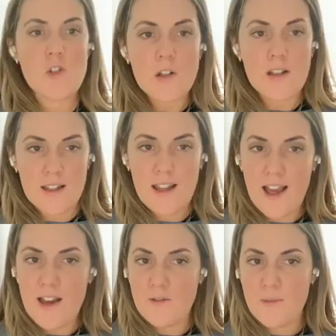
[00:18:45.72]
Totally. Like
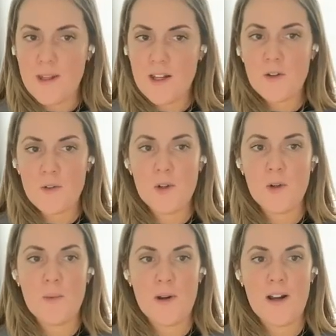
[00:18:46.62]
I've been in a
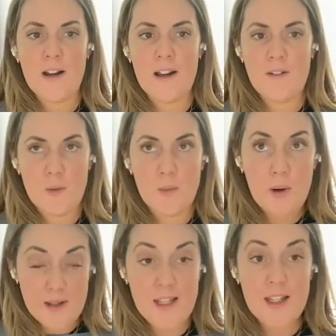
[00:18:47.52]
room where if you're
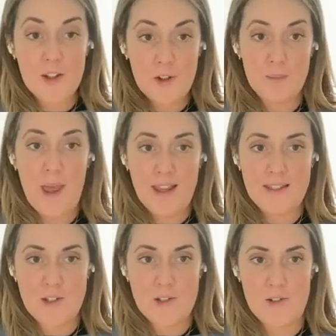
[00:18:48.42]
present and you're paying
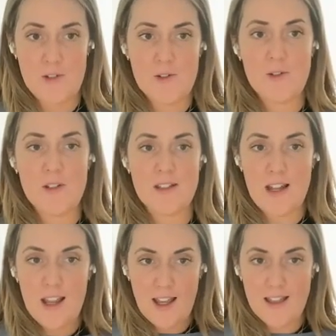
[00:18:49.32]
attention to your students and
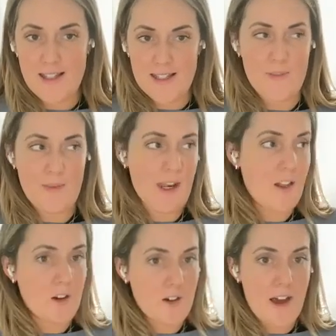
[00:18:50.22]
like I say something and I
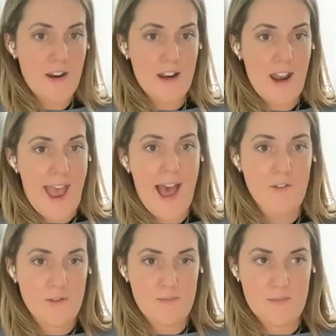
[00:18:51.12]
look around and half
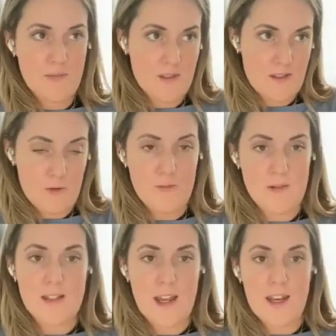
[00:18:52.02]
the room
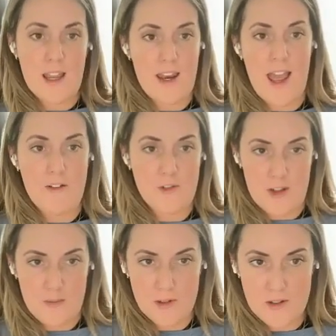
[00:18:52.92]
is standing and half of
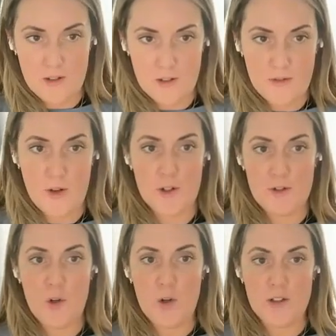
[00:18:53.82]
them are still in forward
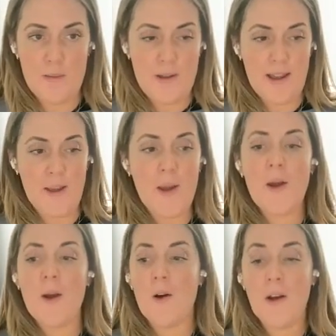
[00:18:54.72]
fold, I'm like,
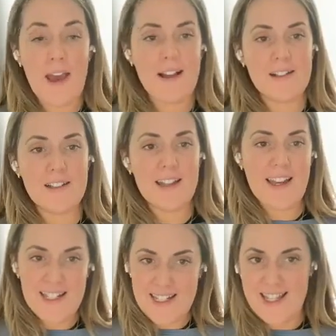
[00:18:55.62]
okay, clearly
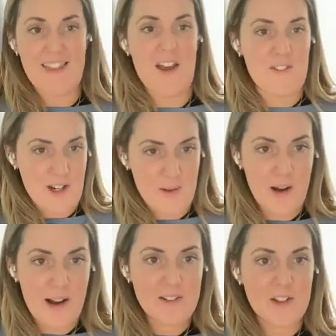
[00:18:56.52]
I didn't say that very
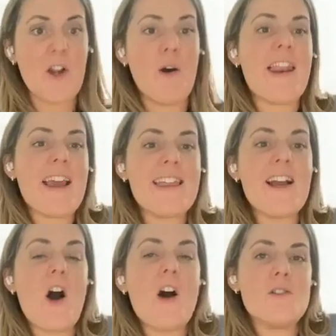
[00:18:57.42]
well, and I
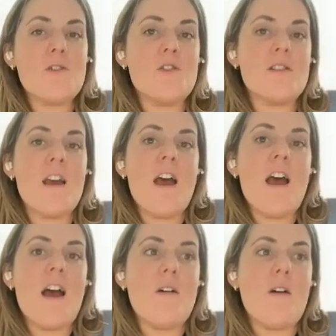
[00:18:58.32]
think also just
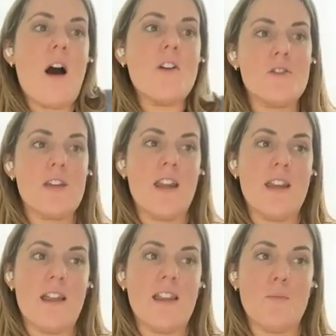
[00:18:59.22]

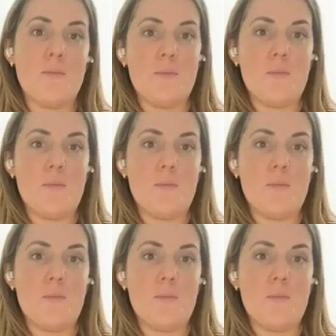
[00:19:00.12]
understanding that like